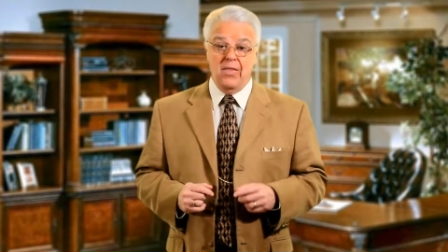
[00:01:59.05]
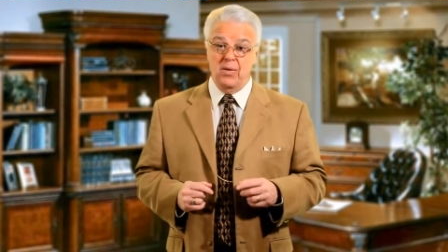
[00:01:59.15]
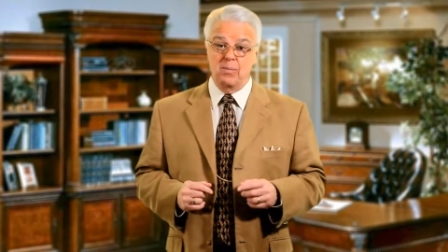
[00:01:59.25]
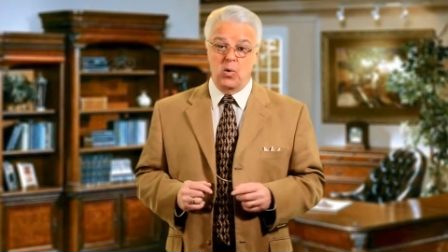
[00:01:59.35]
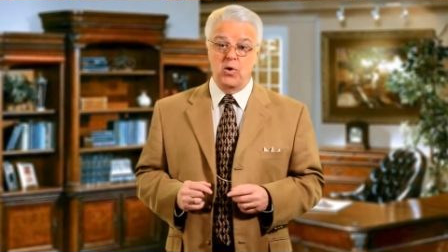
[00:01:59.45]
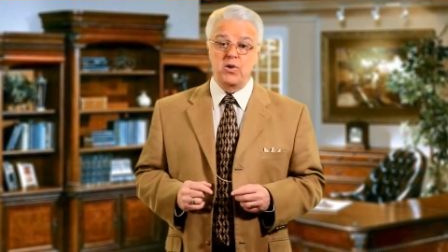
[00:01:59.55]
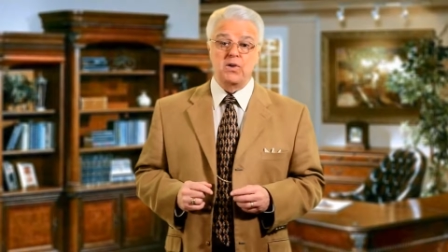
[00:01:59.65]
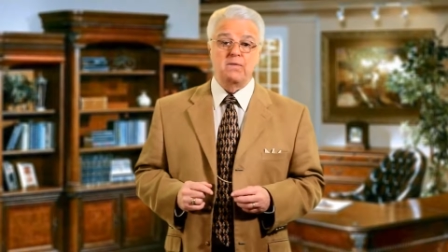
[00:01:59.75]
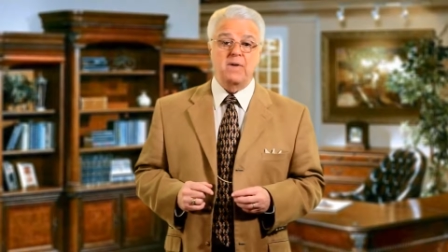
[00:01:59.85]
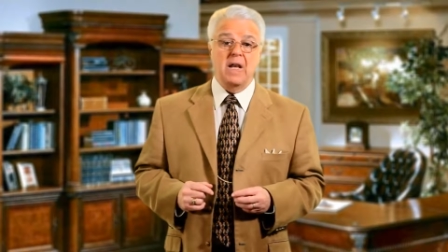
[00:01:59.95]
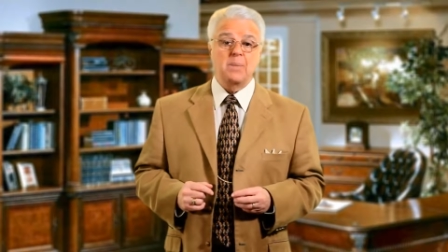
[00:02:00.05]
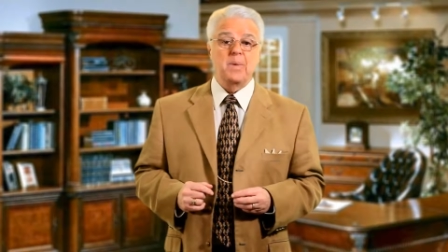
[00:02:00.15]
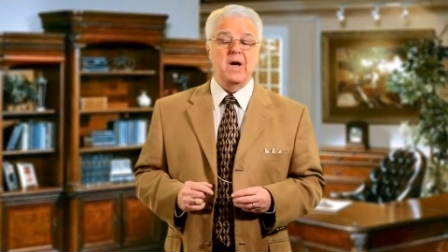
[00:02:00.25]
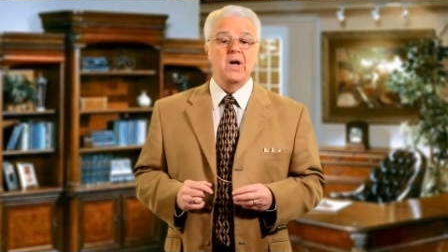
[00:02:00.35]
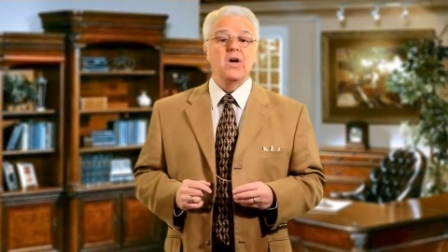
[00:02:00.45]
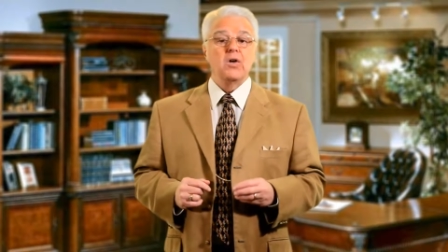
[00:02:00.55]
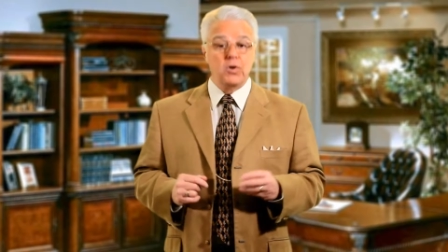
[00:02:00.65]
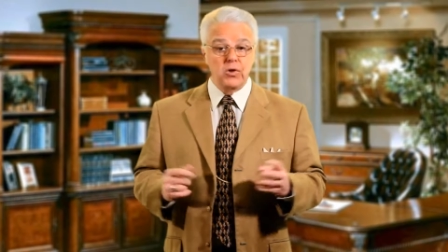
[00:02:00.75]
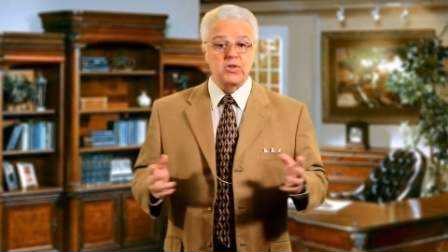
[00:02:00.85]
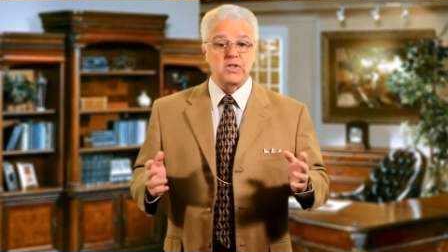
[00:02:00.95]
the more you develop a
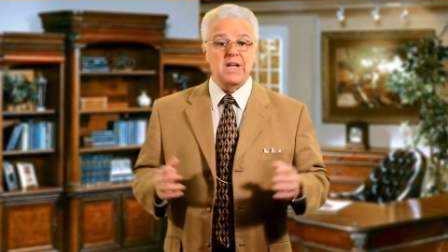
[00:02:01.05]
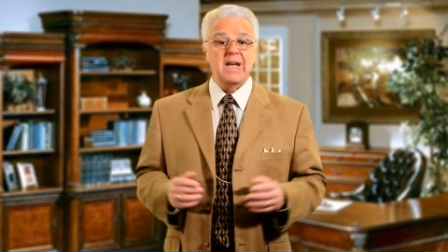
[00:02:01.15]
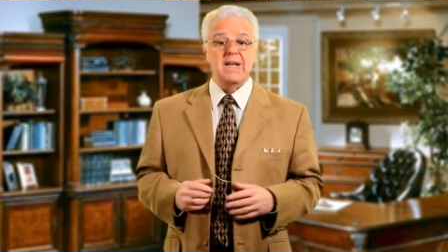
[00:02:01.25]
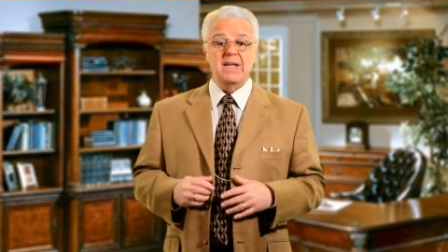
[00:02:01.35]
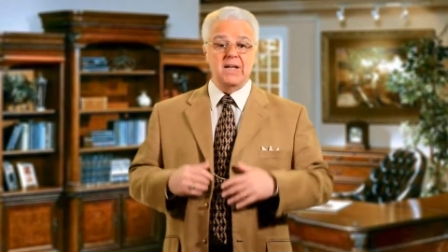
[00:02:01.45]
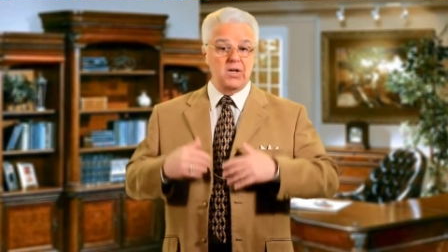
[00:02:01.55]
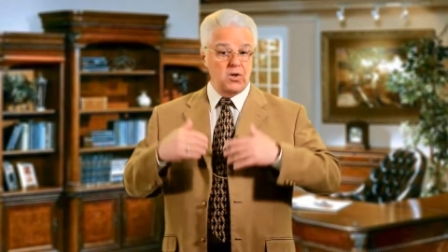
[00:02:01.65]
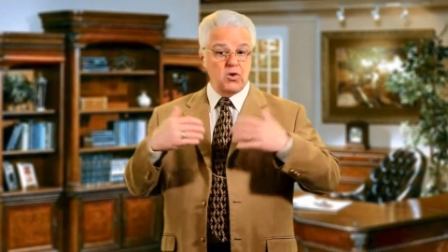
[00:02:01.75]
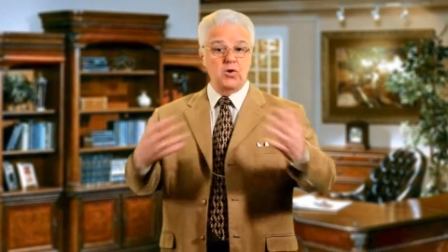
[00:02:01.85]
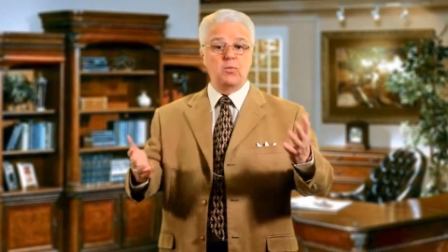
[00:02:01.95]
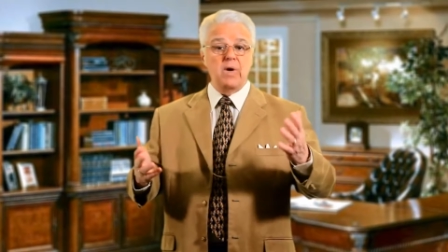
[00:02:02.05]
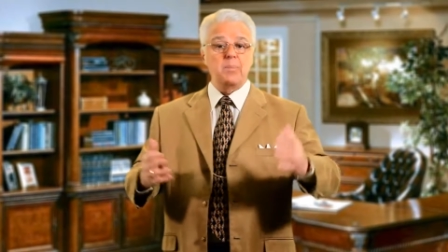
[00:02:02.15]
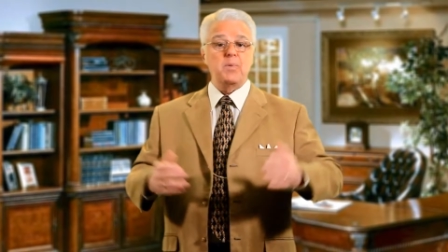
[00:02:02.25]
good standing, a good